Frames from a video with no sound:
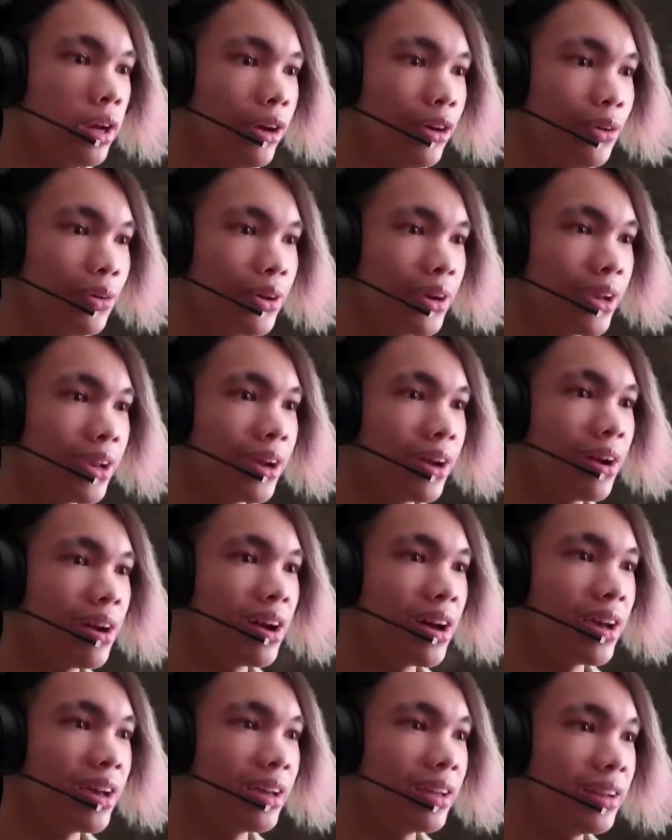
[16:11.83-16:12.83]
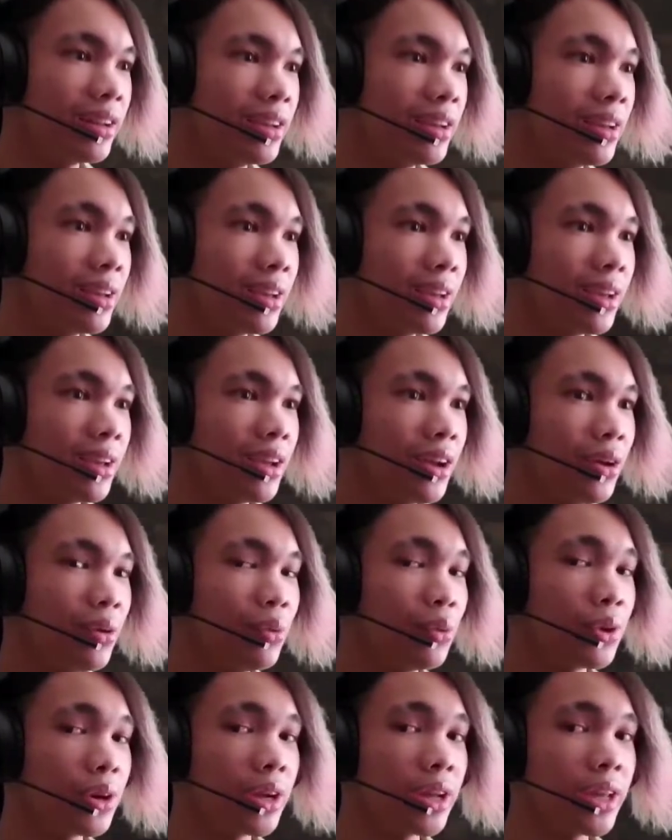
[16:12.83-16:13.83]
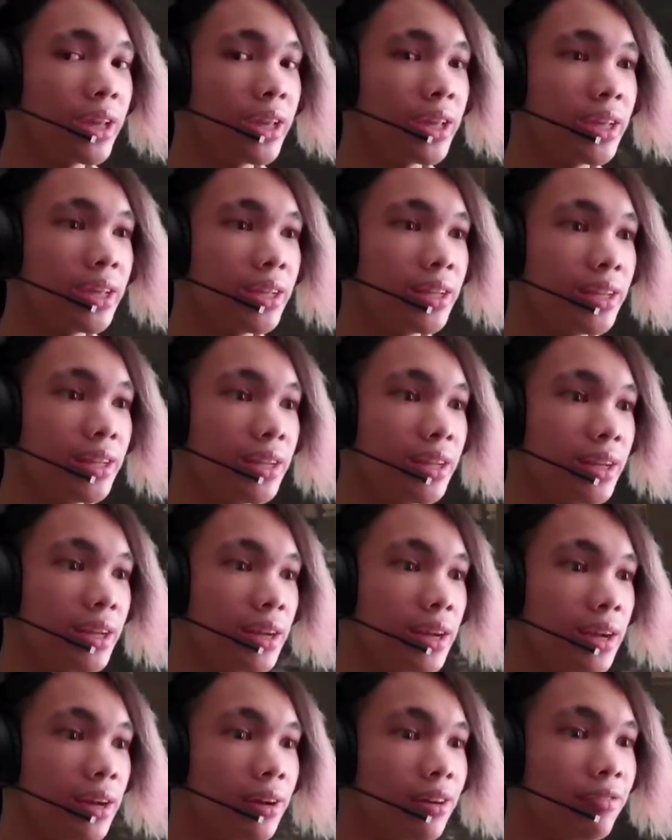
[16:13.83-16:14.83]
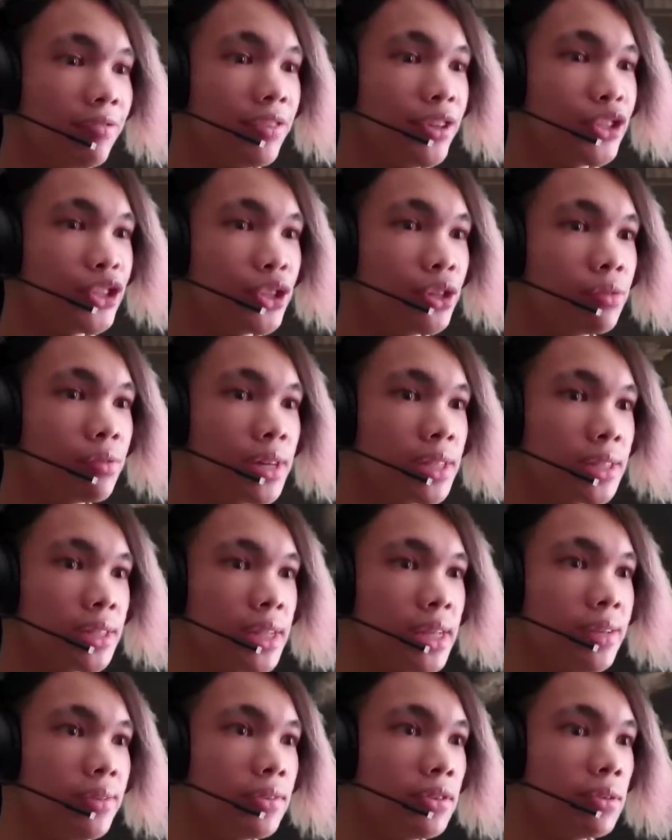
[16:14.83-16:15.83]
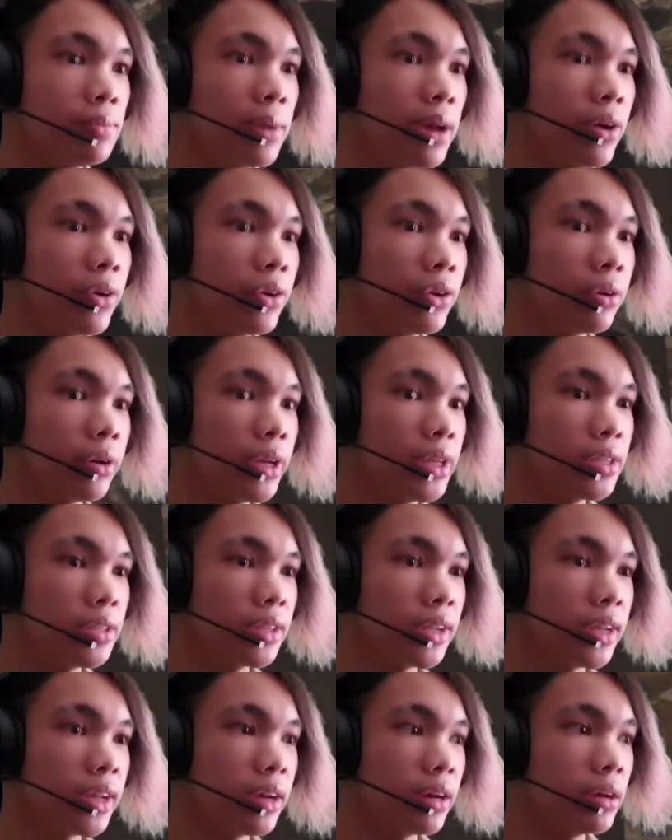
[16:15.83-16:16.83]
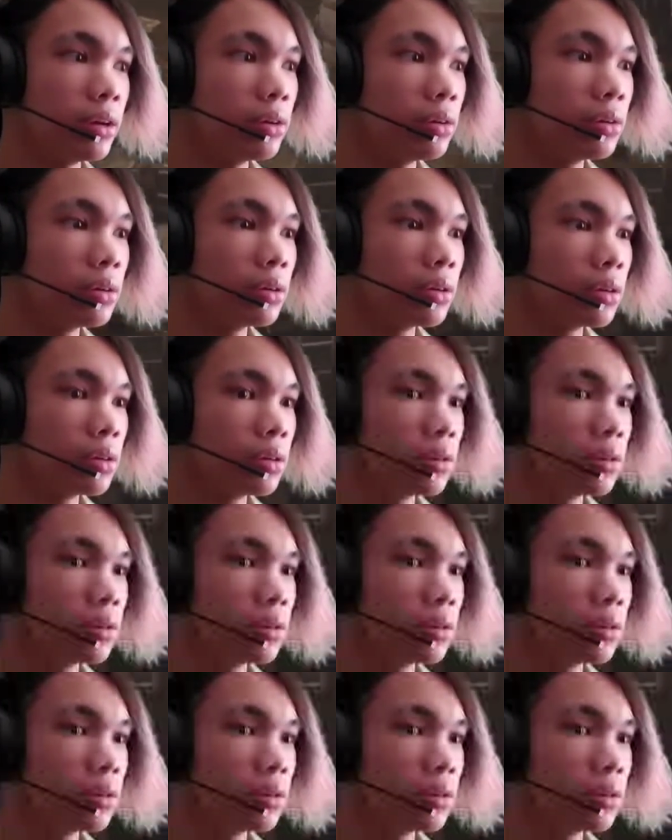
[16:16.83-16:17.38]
Oh, God. We're in official Resident Evil boundaries now.